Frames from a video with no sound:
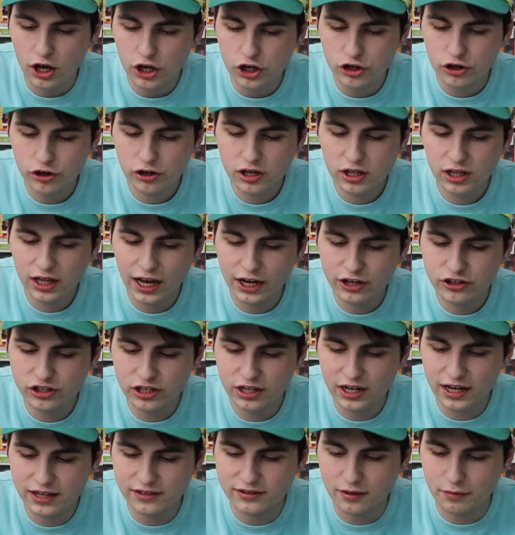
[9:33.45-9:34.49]
Your
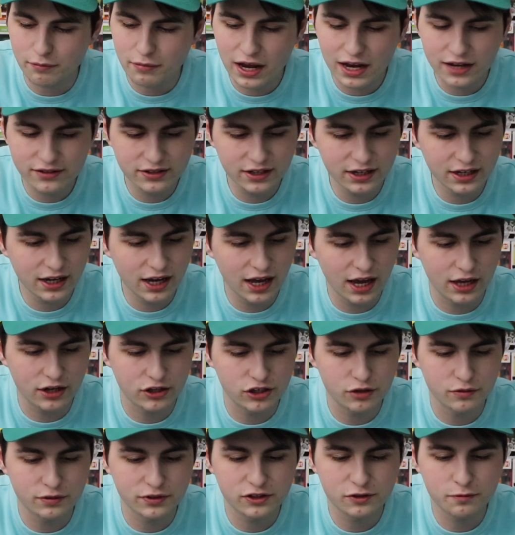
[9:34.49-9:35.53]
collection is amazing,
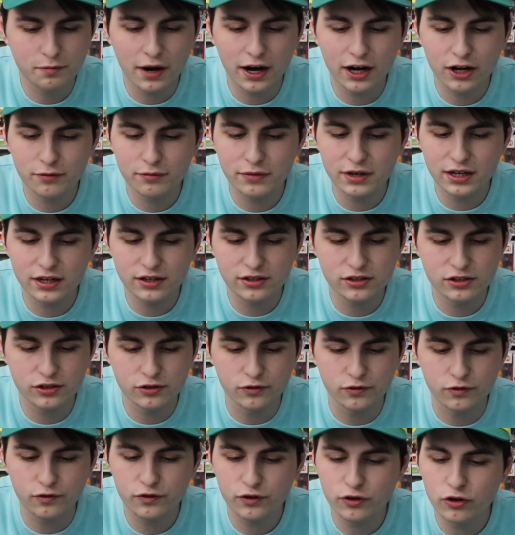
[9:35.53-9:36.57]
and you inspired me
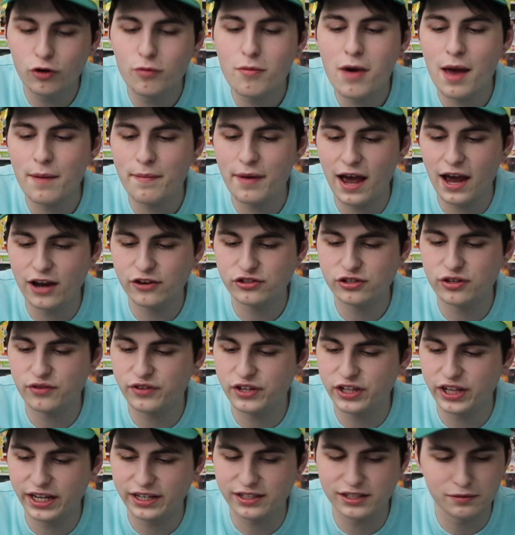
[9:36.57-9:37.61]
to fuel my passion of
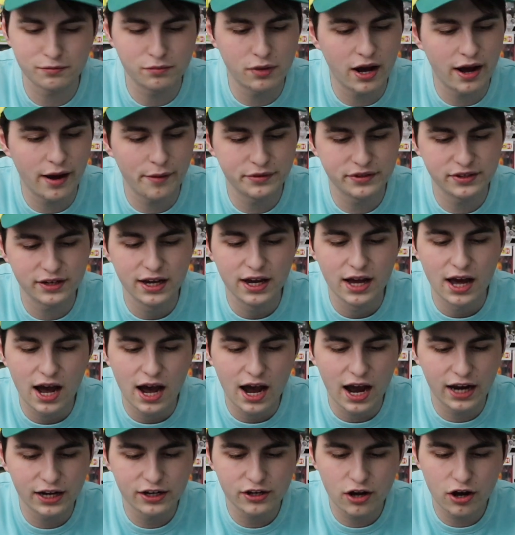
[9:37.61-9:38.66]
collecting pops.
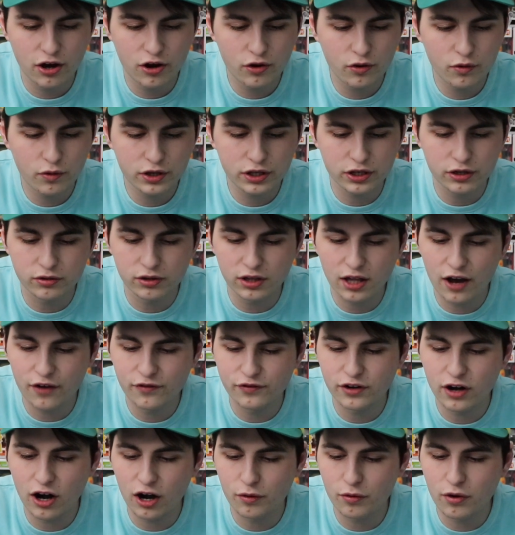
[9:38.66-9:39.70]
I know you
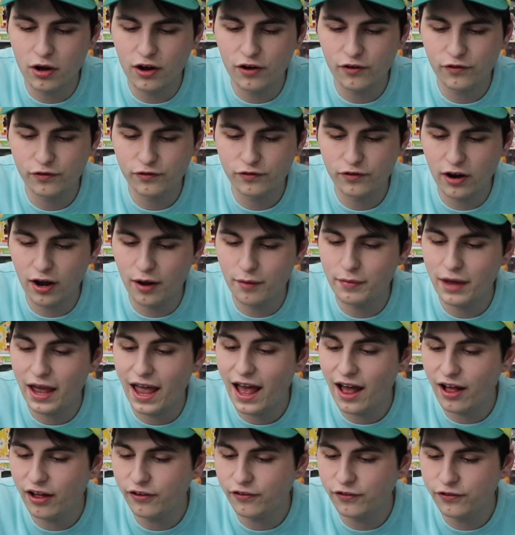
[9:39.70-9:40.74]
love Narwhal from
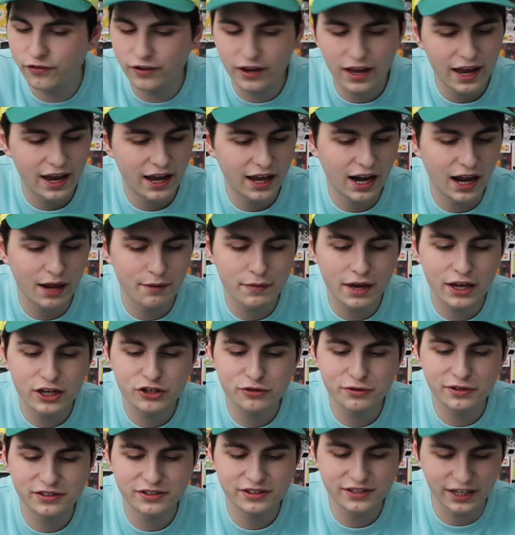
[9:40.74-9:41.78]
Elf, and I made
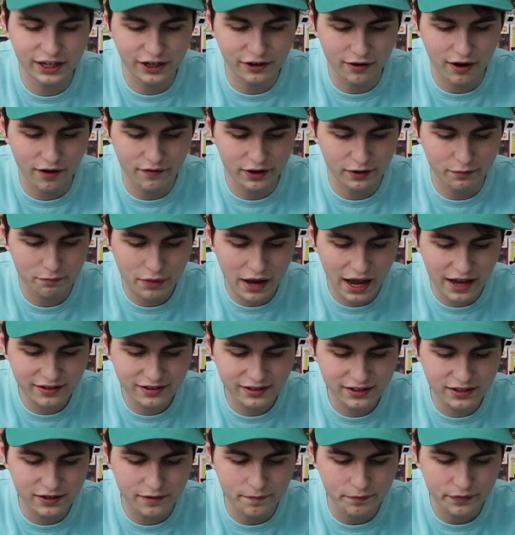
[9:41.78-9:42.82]
you a sticker of it.
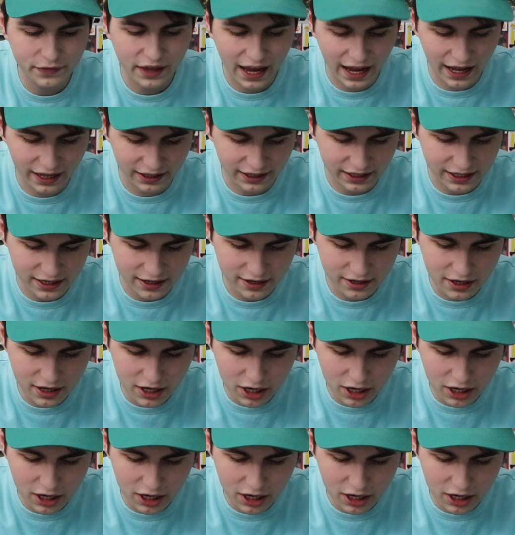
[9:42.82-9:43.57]
Best, Ellie.